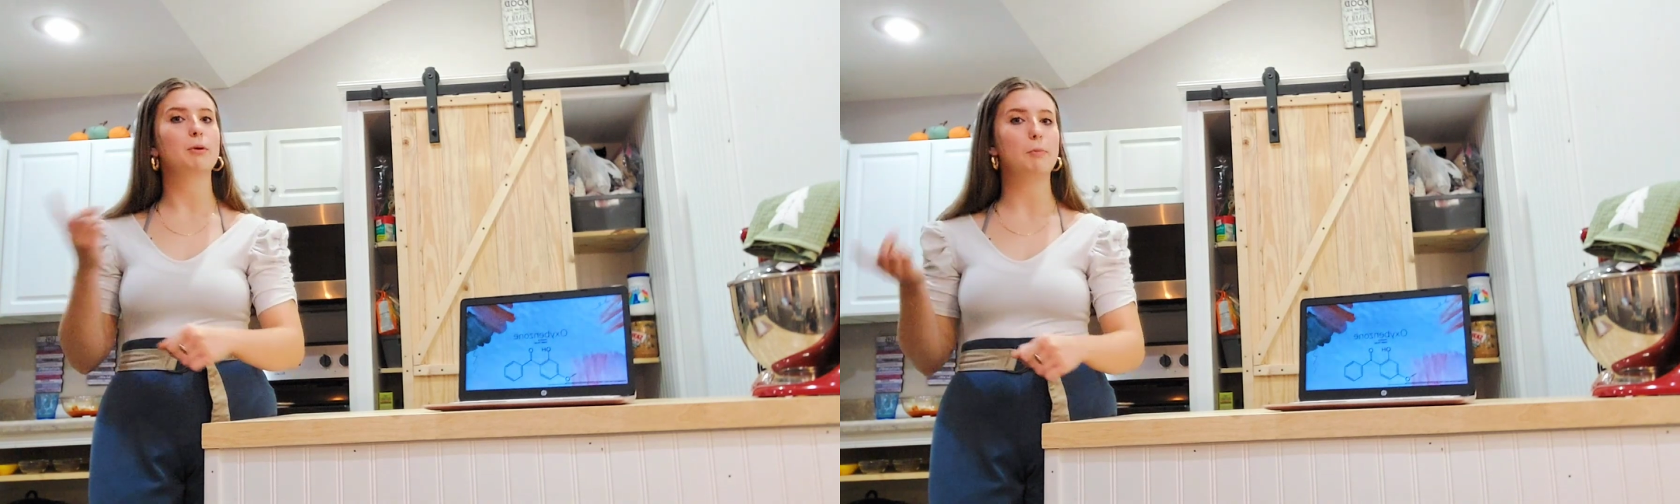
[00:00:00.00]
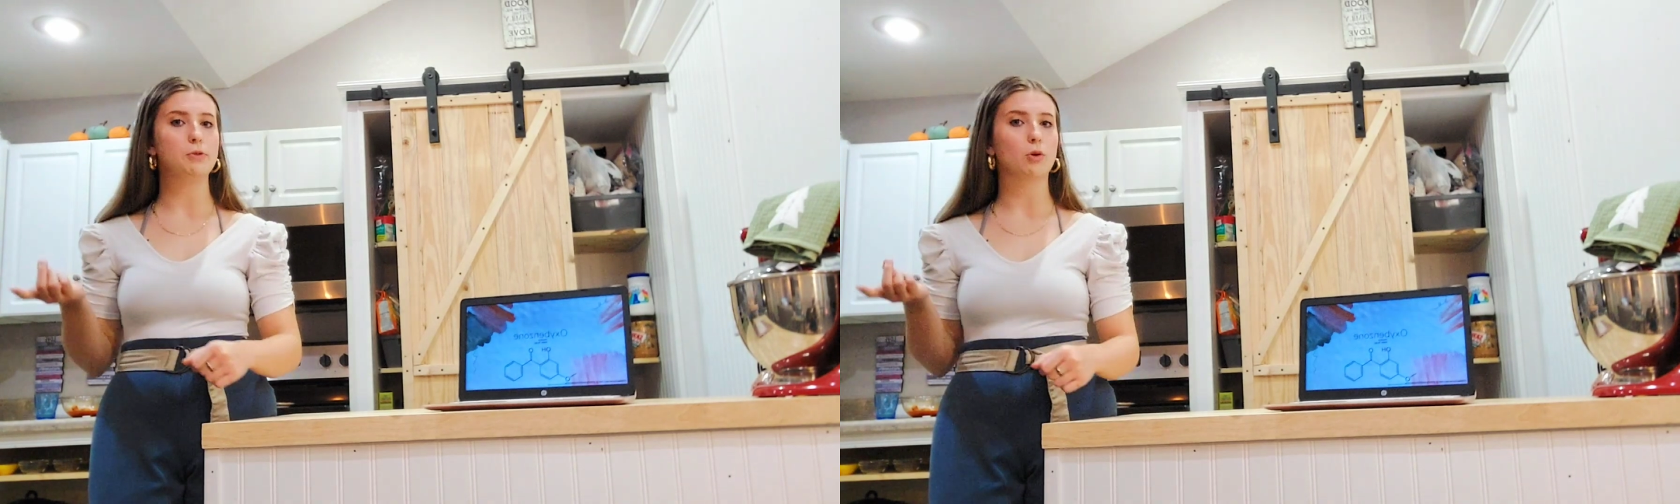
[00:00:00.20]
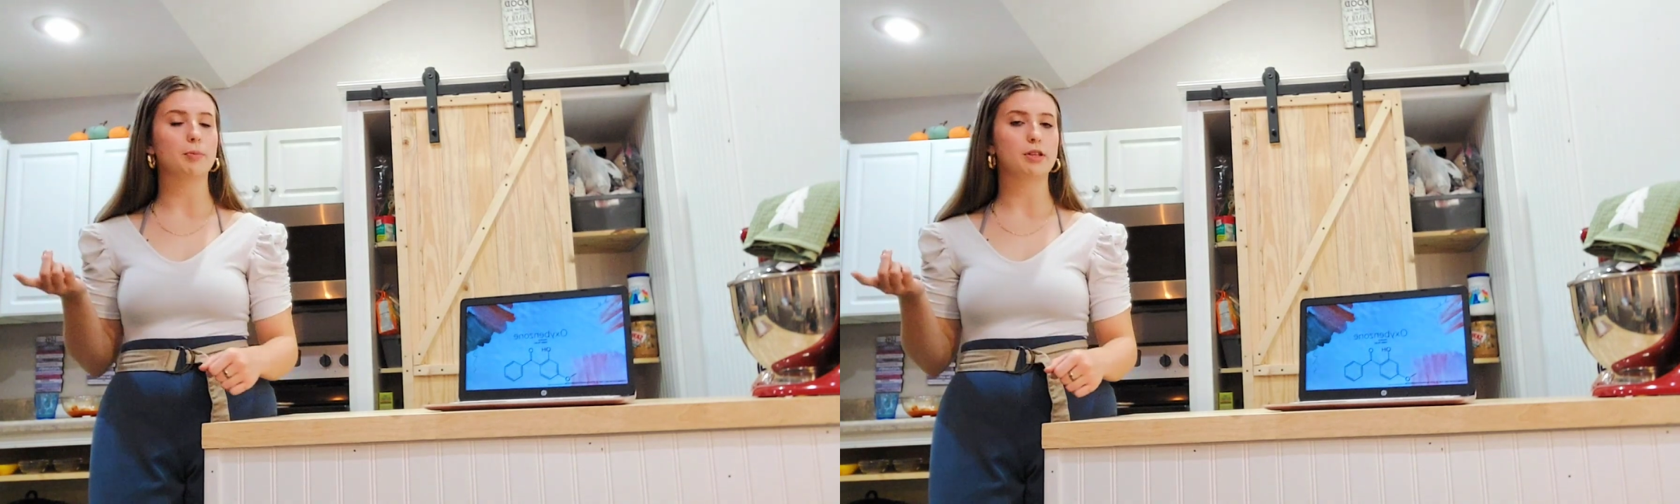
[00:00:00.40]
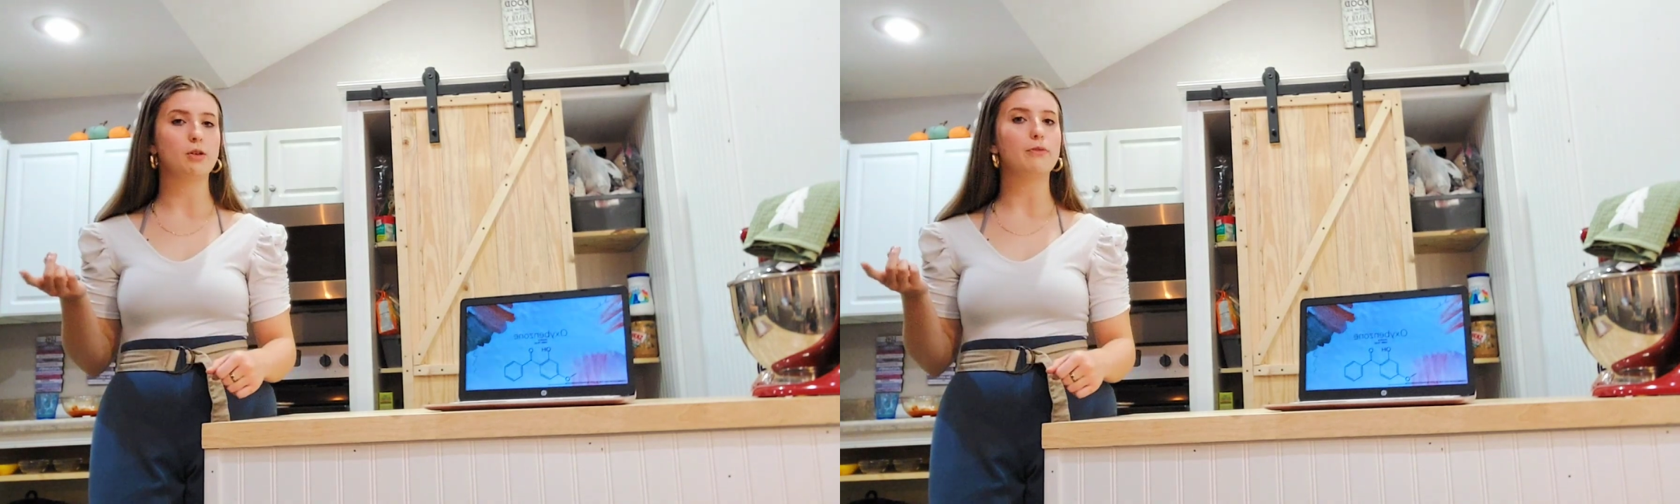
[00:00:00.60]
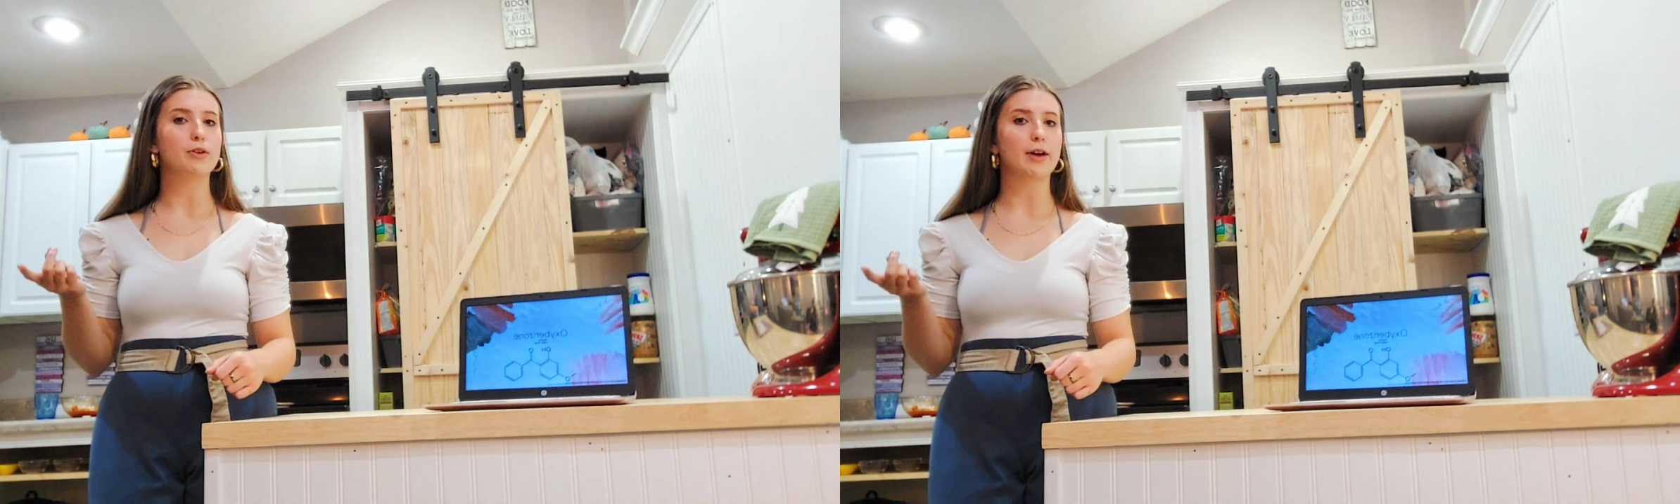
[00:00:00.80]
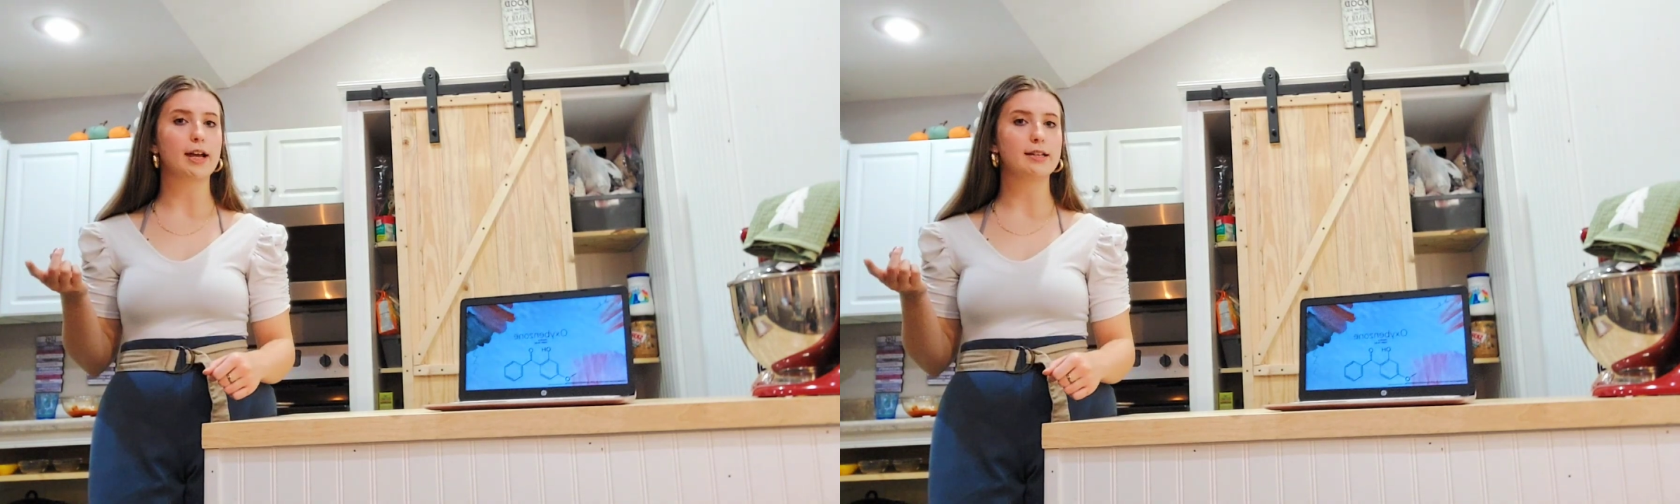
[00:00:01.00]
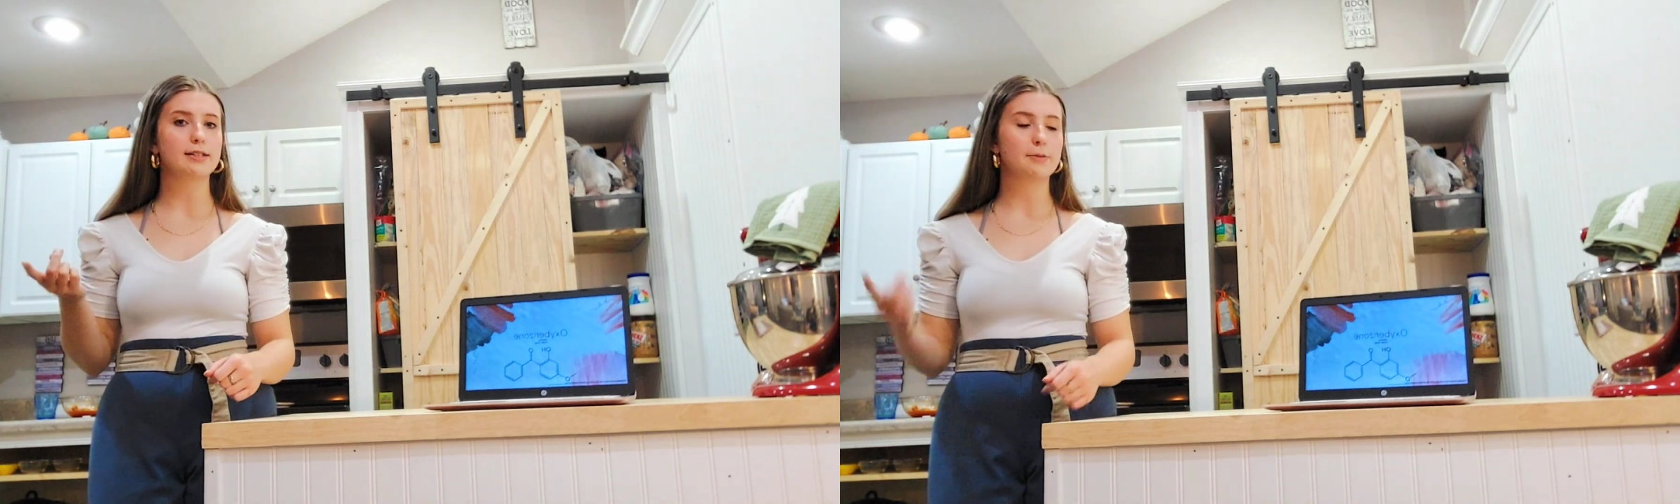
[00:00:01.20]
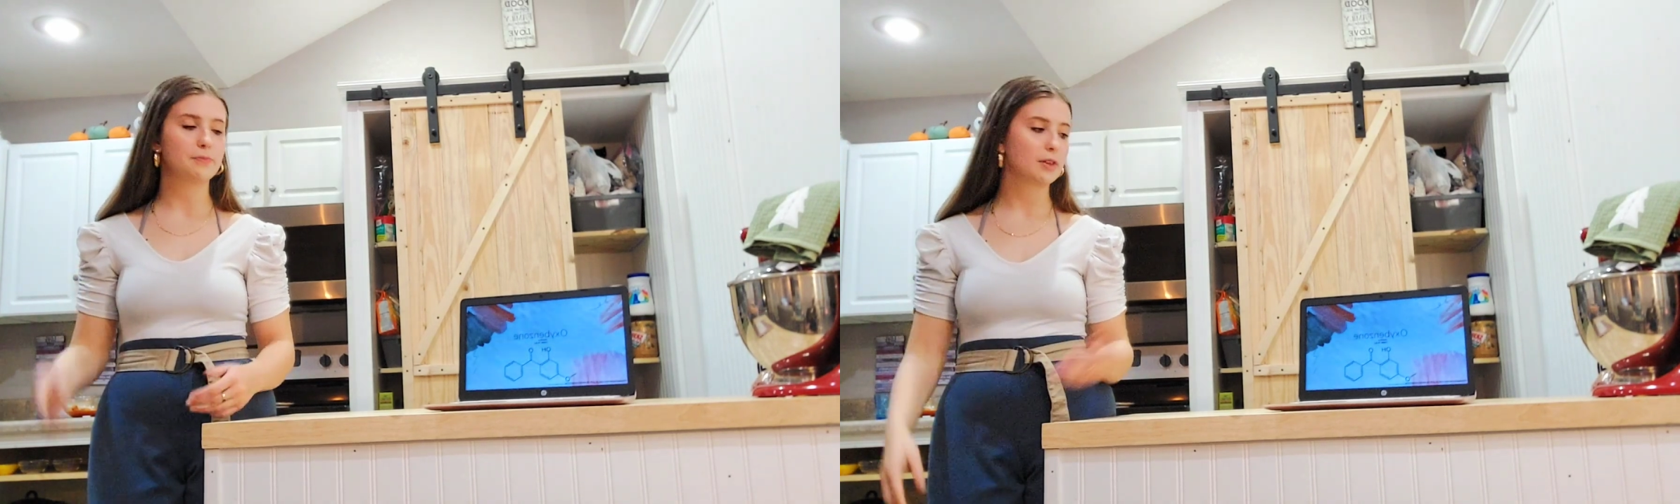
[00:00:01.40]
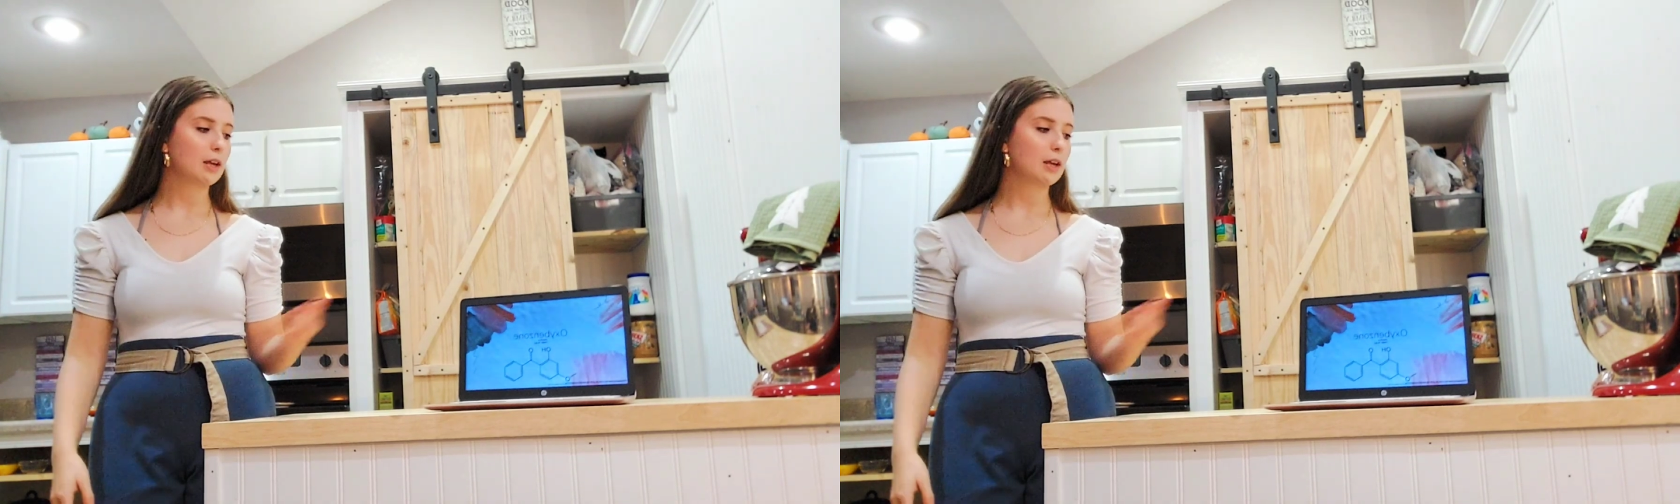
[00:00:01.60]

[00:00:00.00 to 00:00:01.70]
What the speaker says: absorbing UV rays.